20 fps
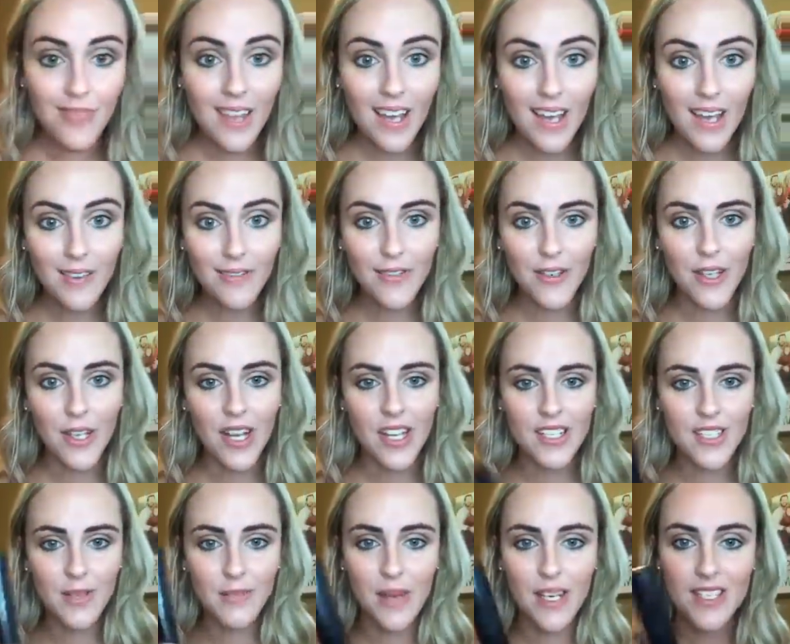I have for you
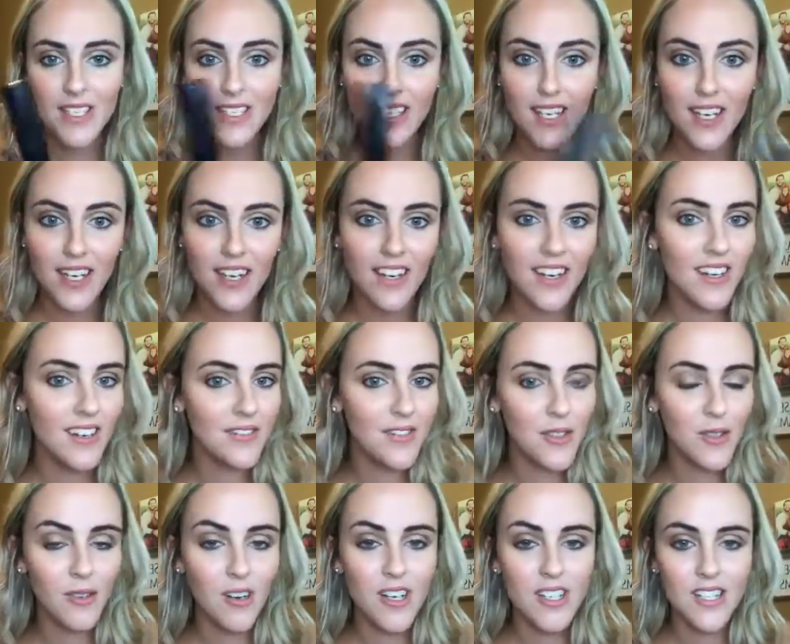guys. So mascara,
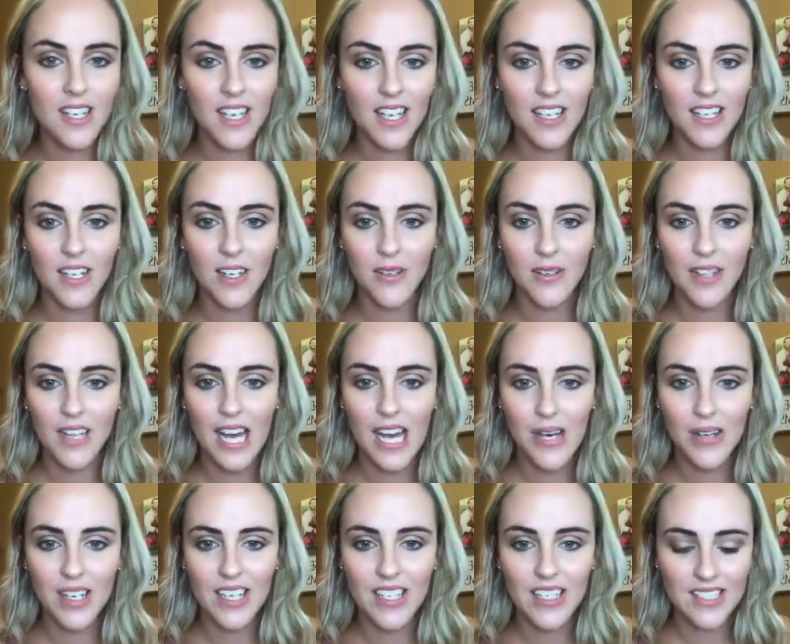of course, can't go
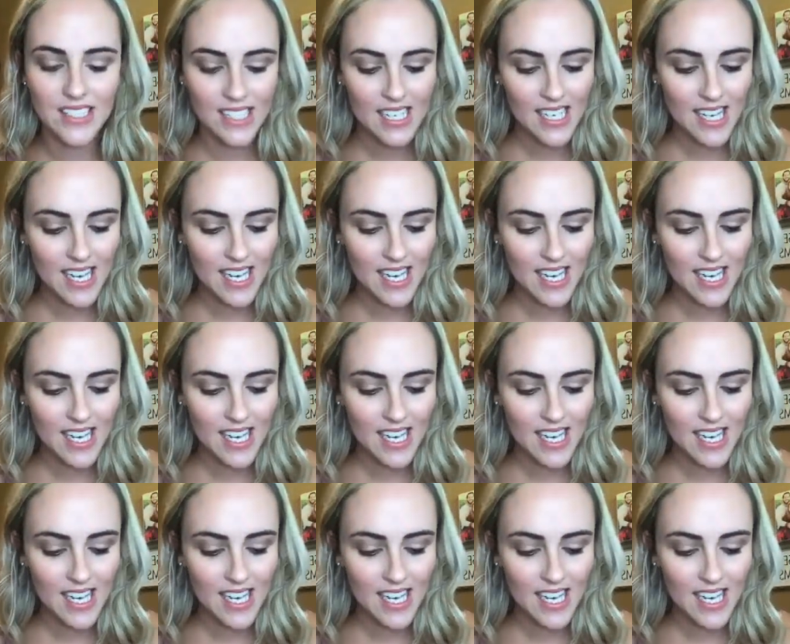without it.